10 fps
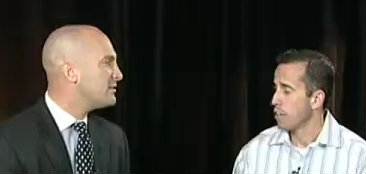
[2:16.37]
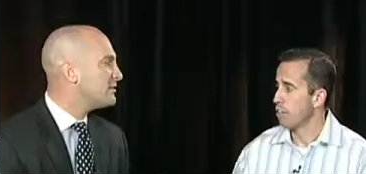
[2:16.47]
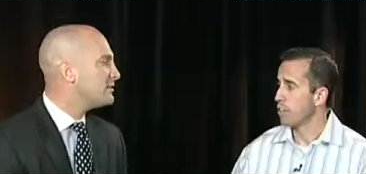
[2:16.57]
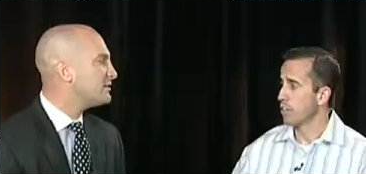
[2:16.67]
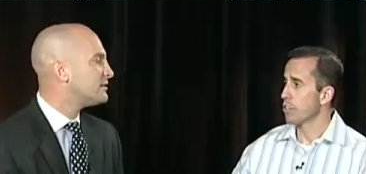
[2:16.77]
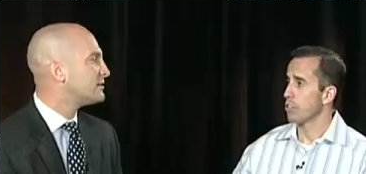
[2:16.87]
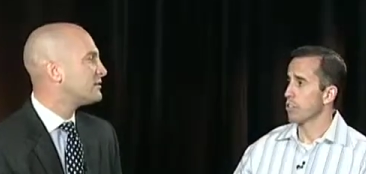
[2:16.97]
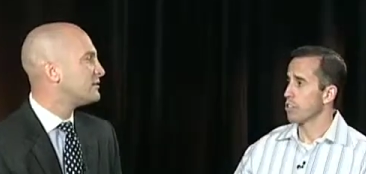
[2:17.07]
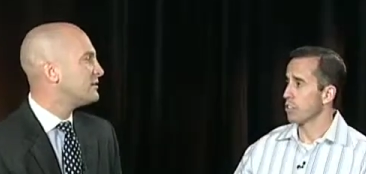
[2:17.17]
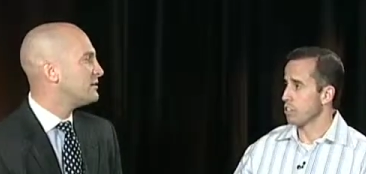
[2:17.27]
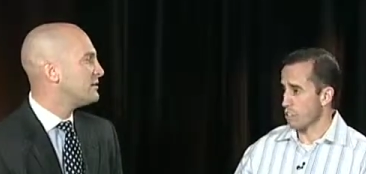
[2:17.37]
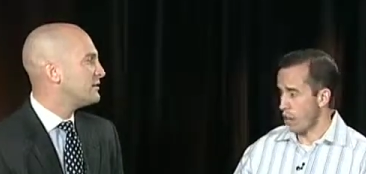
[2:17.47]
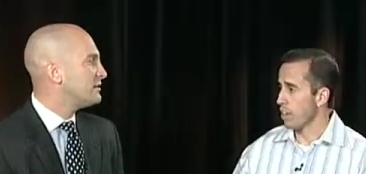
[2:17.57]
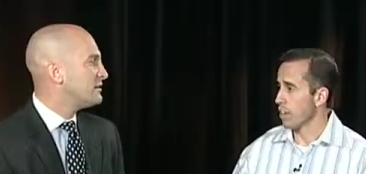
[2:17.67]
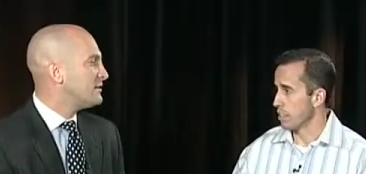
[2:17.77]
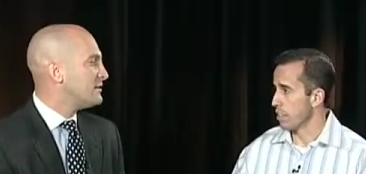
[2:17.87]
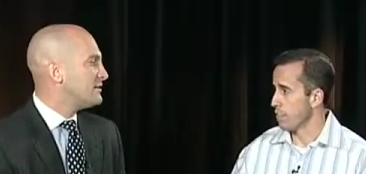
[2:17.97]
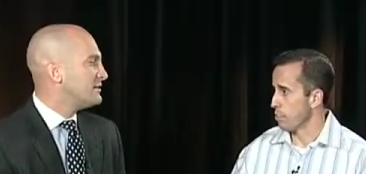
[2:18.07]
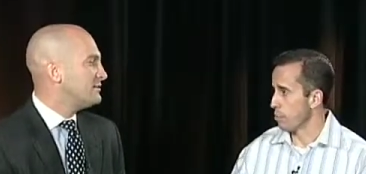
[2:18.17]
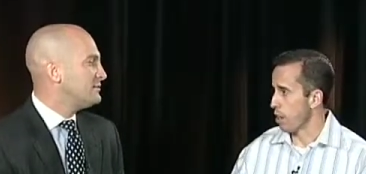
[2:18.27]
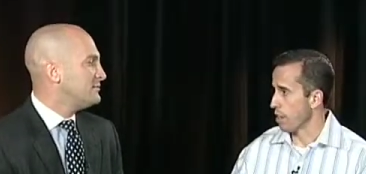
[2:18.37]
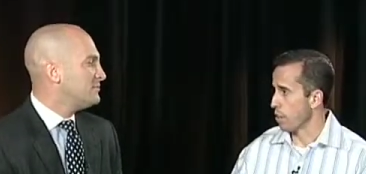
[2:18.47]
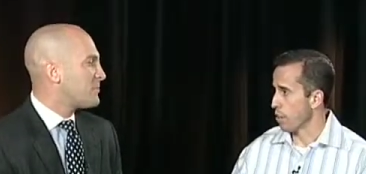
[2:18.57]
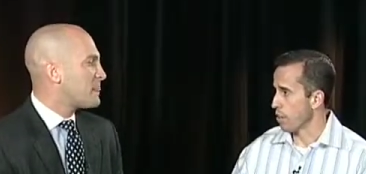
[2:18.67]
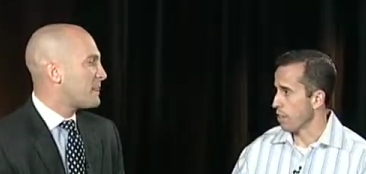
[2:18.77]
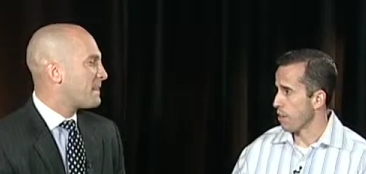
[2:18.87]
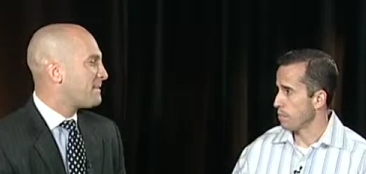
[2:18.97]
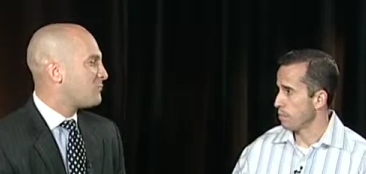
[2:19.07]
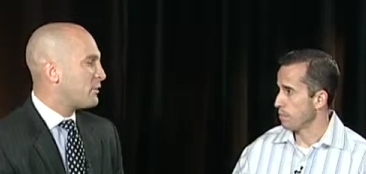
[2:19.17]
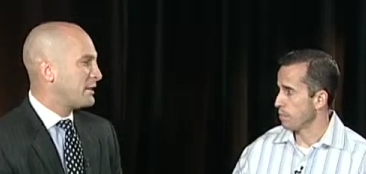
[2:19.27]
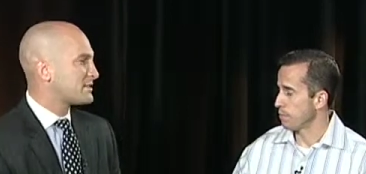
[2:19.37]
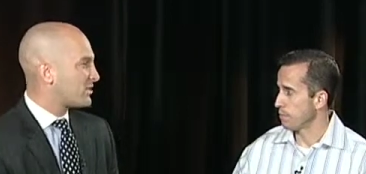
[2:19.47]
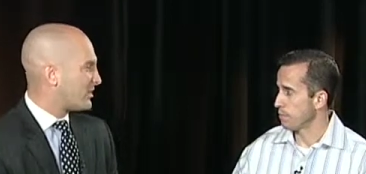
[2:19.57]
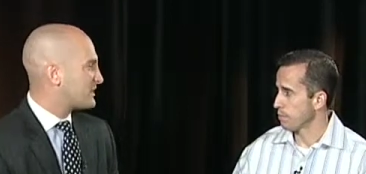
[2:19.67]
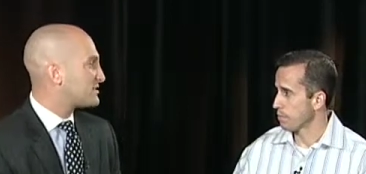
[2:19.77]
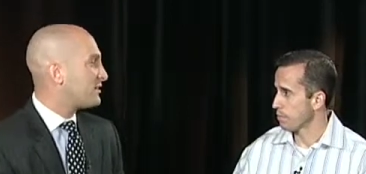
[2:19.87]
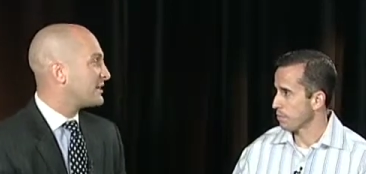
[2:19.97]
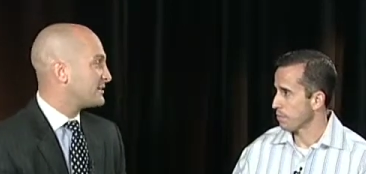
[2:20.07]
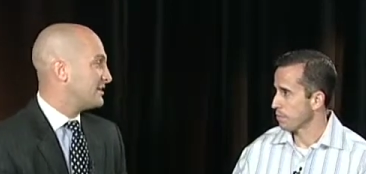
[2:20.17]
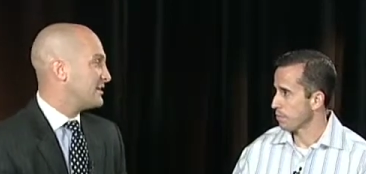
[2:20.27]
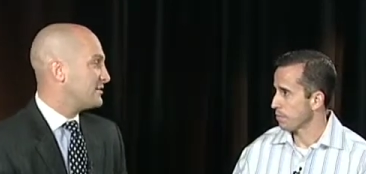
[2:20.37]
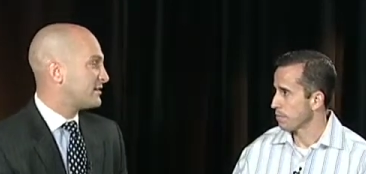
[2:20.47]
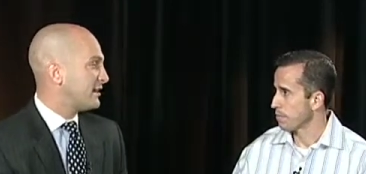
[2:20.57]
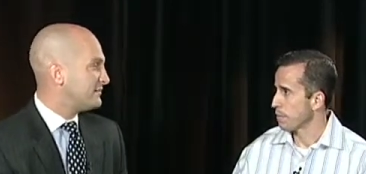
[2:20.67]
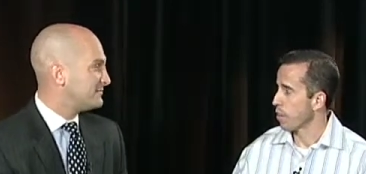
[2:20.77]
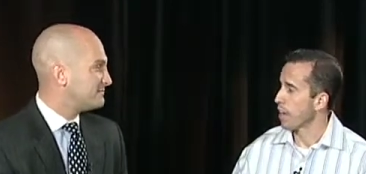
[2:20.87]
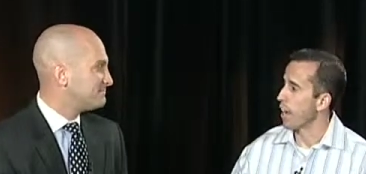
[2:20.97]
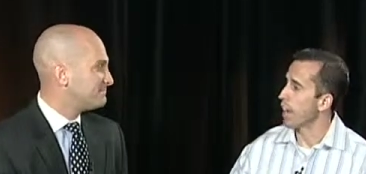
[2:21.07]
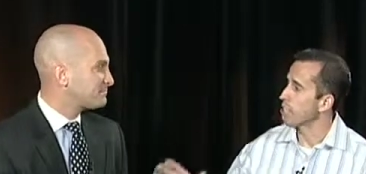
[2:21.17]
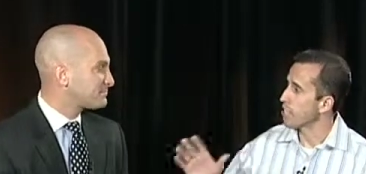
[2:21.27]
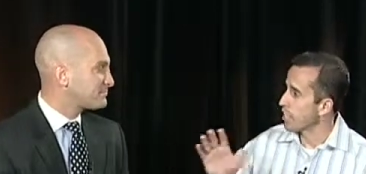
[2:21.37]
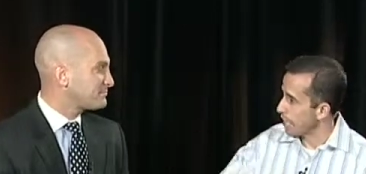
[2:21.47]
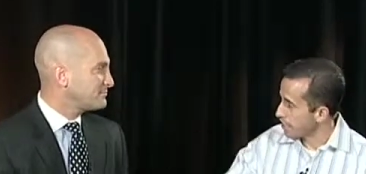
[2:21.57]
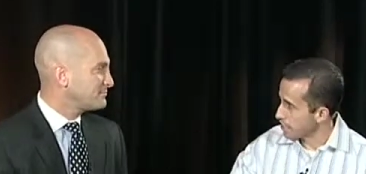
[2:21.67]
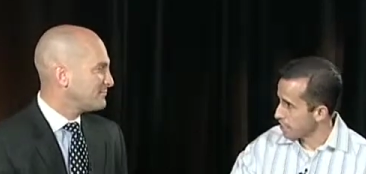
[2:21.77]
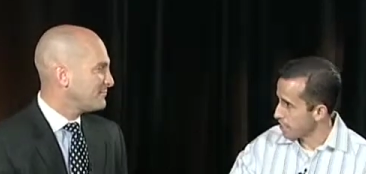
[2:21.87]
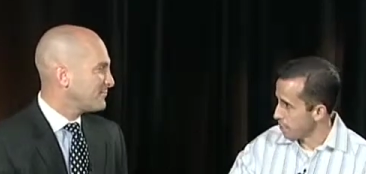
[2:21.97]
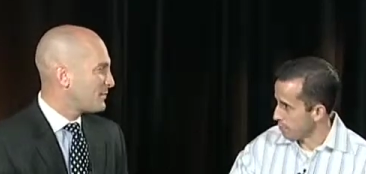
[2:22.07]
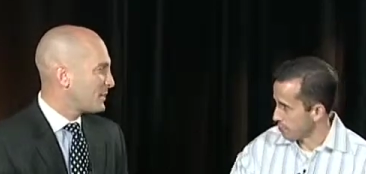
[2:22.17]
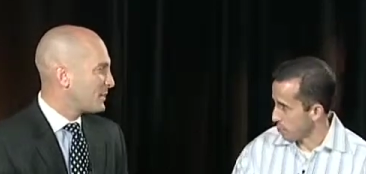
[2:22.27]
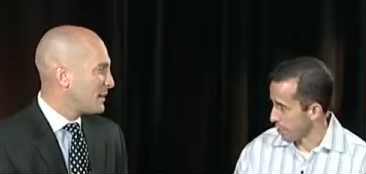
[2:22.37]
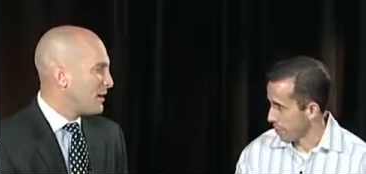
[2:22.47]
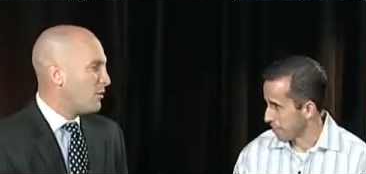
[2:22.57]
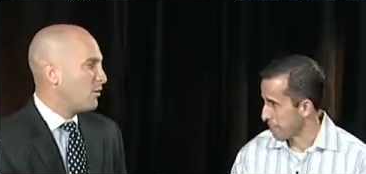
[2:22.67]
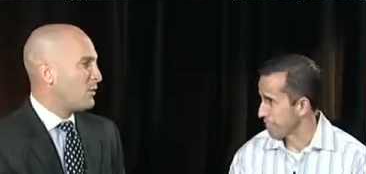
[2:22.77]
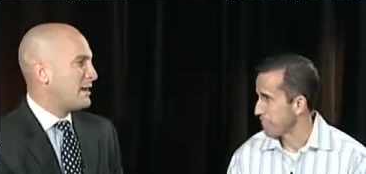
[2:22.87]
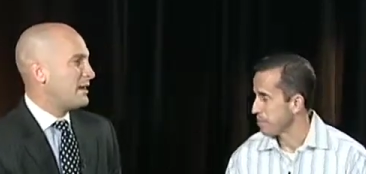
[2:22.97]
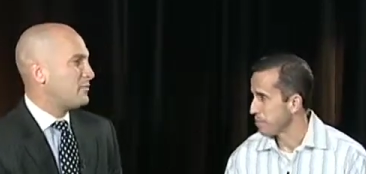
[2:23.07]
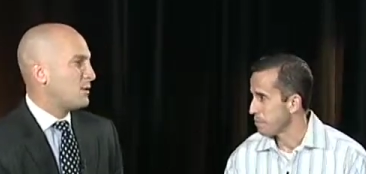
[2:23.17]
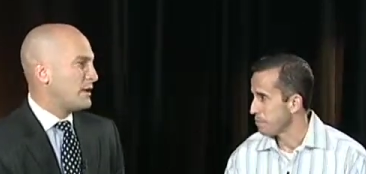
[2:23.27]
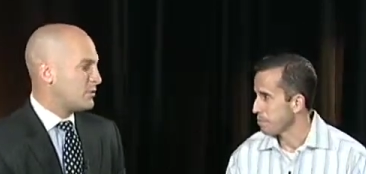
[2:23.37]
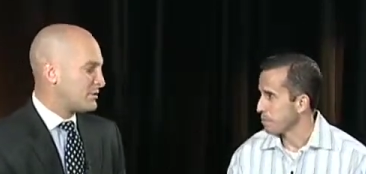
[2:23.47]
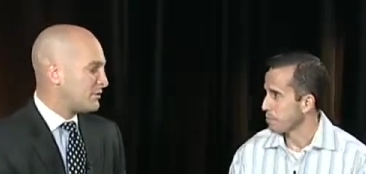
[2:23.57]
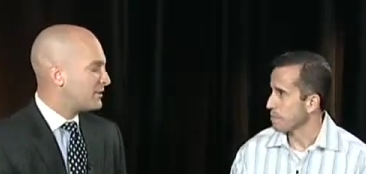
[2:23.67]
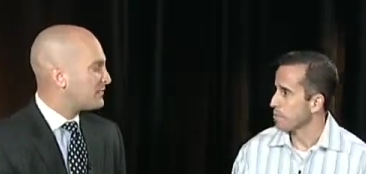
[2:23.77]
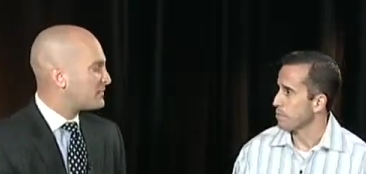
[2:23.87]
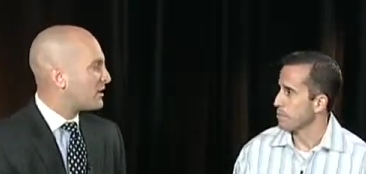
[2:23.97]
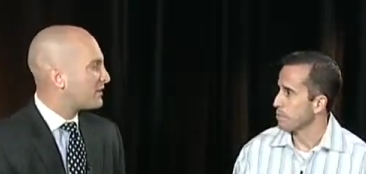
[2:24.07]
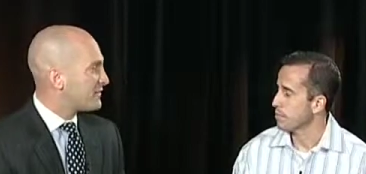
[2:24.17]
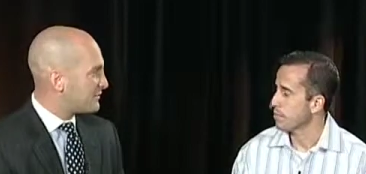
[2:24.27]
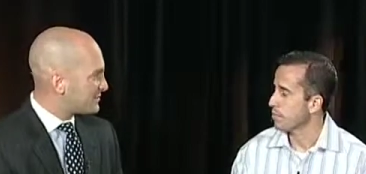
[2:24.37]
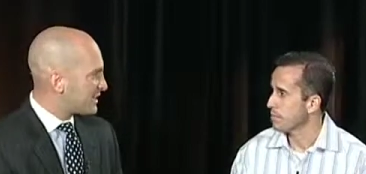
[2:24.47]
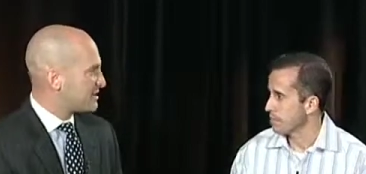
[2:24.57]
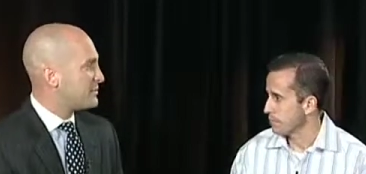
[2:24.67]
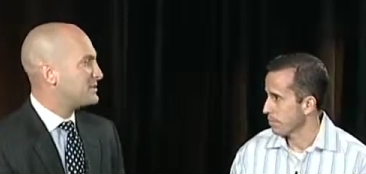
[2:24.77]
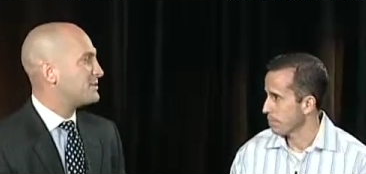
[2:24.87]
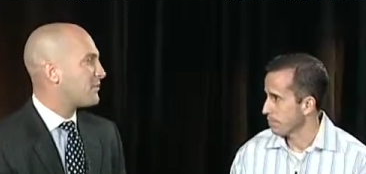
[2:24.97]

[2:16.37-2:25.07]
Speaker 1: Now, you didn't originally start in the Denver market. Where are you from?
Speaker 2: We started in Salt Lake City, Utah.
Speaker 1: Okay, how'd you get into the Denver market?
Speaker 2: Well, we, we were doing the photography for Sotheby's in the